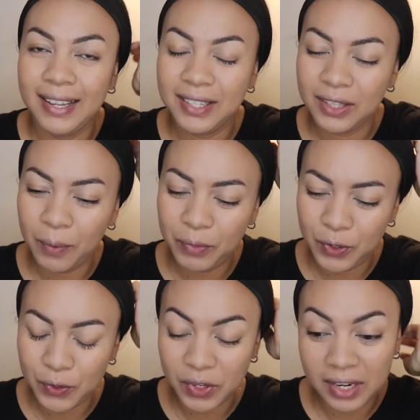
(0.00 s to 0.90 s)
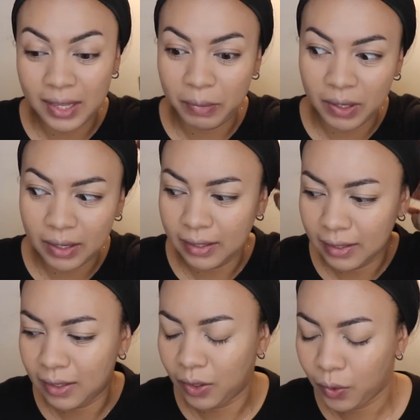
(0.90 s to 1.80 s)
I stopped using it, because
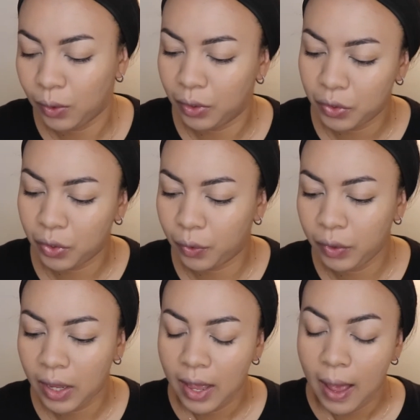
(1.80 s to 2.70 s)
it's in a cooler tone,